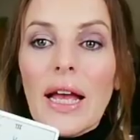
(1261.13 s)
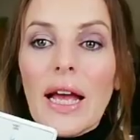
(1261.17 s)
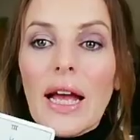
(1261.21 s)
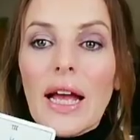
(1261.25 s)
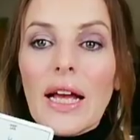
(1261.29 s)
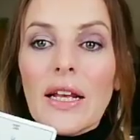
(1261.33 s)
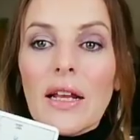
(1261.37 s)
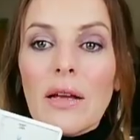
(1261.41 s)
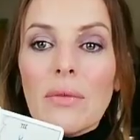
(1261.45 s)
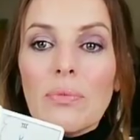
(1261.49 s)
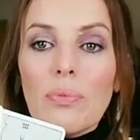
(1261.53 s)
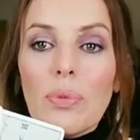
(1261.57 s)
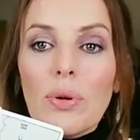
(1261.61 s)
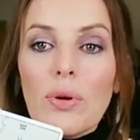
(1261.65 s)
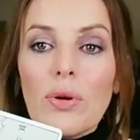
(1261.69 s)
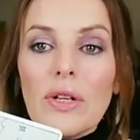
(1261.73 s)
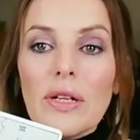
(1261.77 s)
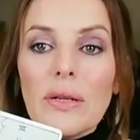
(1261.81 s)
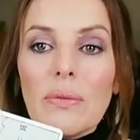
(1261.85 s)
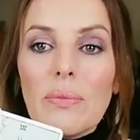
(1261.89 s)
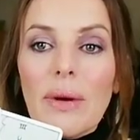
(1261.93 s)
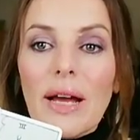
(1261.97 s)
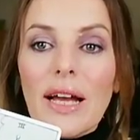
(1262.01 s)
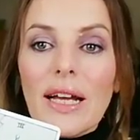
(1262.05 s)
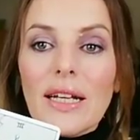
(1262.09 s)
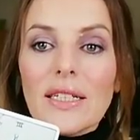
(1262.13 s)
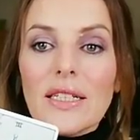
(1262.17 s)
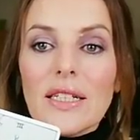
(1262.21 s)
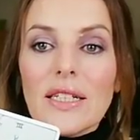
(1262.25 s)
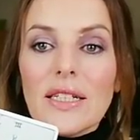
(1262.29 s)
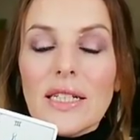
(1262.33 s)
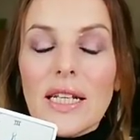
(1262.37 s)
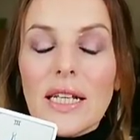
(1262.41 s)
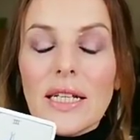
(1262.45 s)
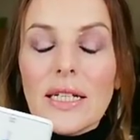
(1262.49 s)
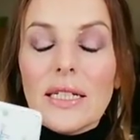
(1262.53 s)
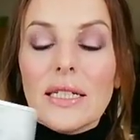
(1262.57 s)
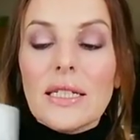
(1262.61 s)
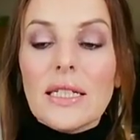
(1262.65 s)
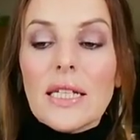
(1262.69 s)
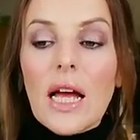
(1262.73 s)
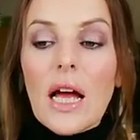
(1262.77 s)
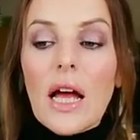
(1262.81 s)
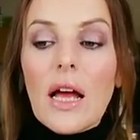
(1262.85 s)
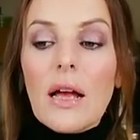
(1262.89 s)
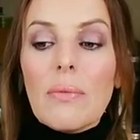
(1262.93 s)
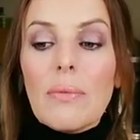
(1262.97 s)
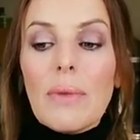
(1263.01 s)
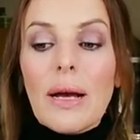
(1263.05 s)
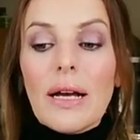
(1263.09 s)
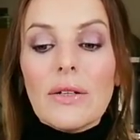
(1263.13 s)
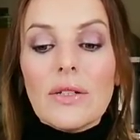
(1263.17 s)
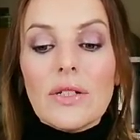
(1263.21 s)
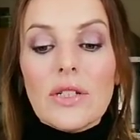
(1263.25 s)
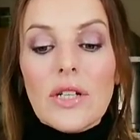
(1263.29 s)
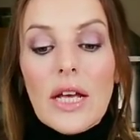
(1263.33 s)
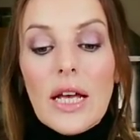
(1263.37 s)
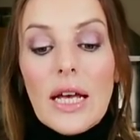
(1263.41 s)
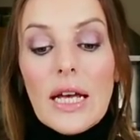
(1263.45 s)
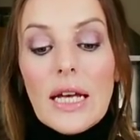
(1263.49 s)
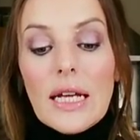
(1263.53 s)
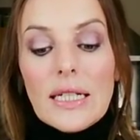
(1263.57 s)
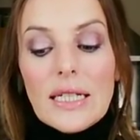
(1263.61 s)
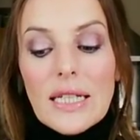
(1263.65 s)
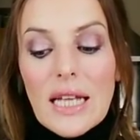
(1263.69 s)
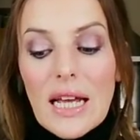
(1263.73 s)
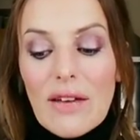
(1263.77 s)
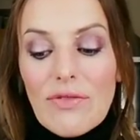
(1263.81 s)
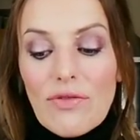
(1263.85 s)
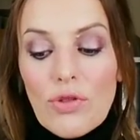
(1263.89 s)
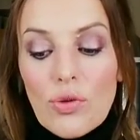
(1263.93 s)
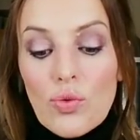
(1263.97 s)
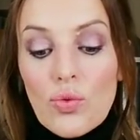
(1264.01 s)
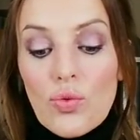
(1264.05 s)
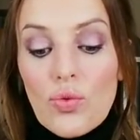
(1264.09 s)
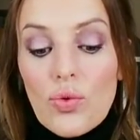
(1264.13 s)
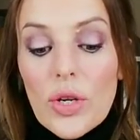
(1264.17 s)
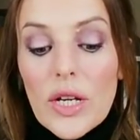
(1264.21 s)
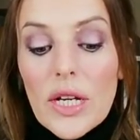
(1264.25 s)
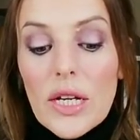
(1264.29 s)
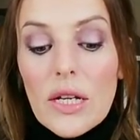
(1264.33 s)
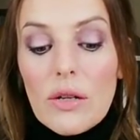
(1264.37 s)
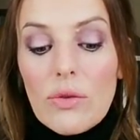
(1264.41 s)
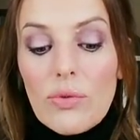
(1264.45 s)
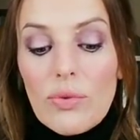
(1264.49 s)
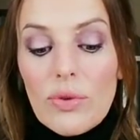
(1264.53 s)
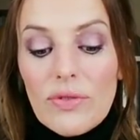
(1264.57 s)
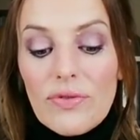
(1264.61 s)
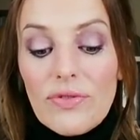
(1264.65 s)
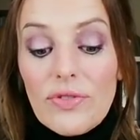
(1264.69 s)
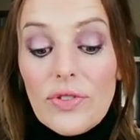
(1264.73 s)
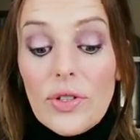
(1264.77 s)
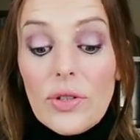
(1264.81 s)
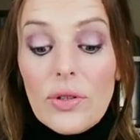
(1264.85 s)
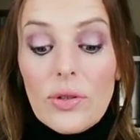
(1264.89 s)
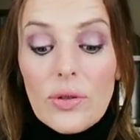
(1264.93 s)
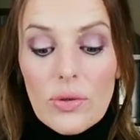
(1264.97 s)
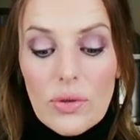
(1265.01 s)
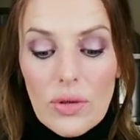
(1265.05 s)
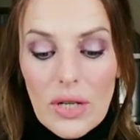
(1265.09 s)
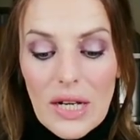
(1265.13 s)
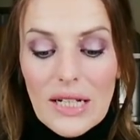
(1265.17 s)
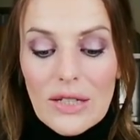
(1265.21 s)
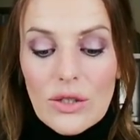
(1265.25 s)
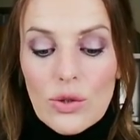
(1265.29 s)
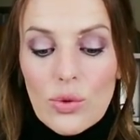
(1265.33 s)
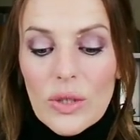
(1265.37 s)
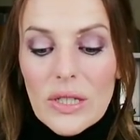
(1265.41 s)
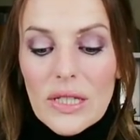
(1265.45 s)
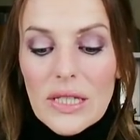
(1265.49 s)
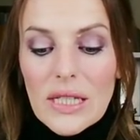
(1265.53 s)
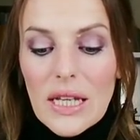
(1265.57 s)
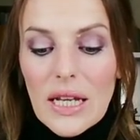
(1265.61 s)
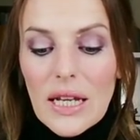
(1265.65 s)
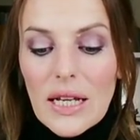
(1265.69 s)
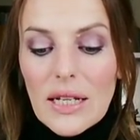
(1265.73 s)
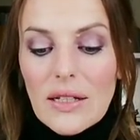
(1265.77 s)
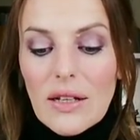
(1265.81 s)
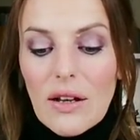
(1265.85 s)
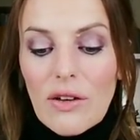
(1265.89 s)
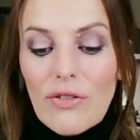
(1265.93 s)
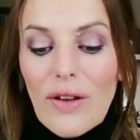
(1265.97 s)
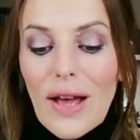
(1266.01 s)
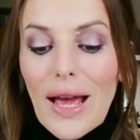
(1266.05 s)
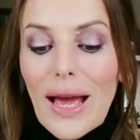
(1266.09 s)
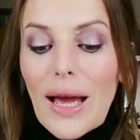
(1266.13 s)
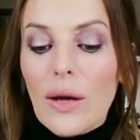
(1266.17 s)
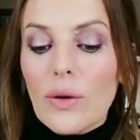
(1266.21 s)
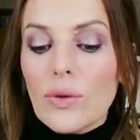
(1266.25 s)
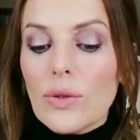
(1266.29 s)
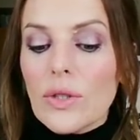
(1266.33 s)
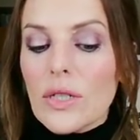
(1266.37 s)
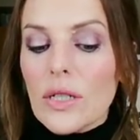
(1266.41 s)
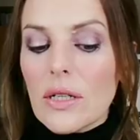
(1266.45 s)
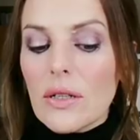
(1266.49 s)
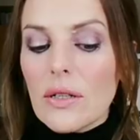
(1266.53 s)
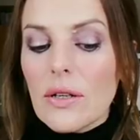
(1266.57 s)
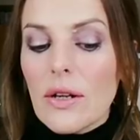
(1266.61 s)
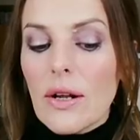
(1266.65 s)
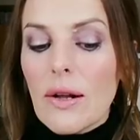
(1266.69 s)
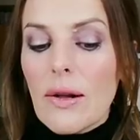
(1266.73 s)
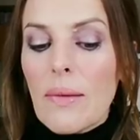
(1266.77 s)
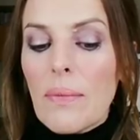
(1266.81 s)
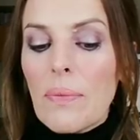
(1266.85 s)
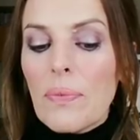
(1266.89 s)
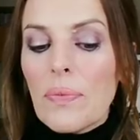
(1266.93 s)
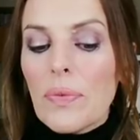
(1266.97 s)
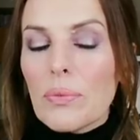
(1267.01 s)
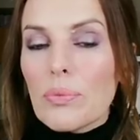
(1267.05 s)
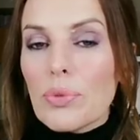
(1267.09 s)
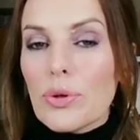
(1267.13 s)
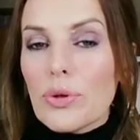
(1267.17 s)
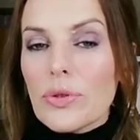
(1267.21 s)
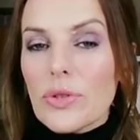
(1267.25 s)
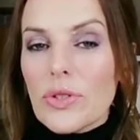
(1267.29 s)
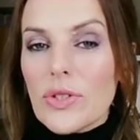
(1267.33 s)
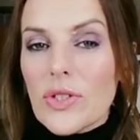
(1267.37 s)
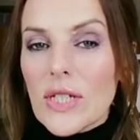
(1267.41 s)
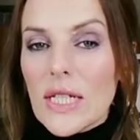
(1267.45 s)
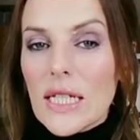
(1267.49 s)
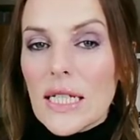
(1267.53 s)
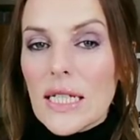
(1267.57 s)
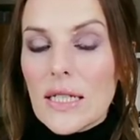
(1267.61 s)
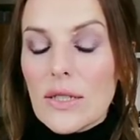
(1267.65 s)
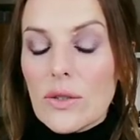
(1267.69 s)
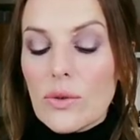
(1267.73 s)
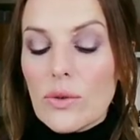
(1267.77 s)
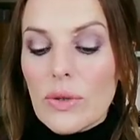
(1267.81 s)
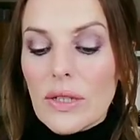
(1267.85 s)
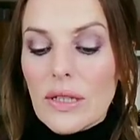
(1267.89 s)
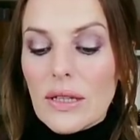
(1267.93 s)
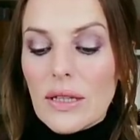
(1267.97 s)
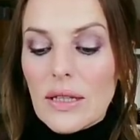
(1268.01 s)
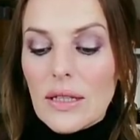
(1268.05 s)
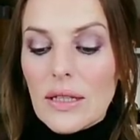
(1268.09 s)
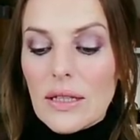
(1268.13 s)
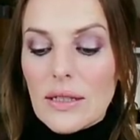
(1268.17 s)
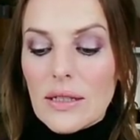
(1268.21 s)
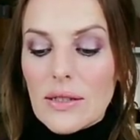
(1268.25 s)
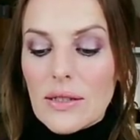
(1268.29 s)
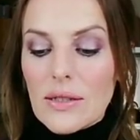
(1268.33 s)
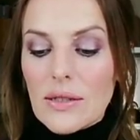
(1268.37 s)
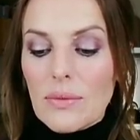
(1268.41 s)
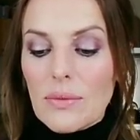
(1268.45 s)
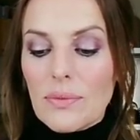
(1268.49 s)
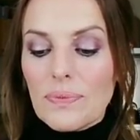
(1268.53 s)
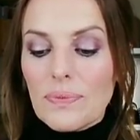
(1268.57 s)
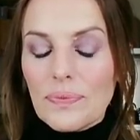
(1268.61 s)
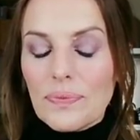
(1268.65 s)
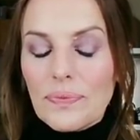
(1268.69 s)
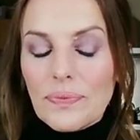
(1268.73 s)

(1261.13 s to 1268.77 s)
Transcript: and I'm pulling back to take a time out to have a real review, as we said, of how to proceed with this.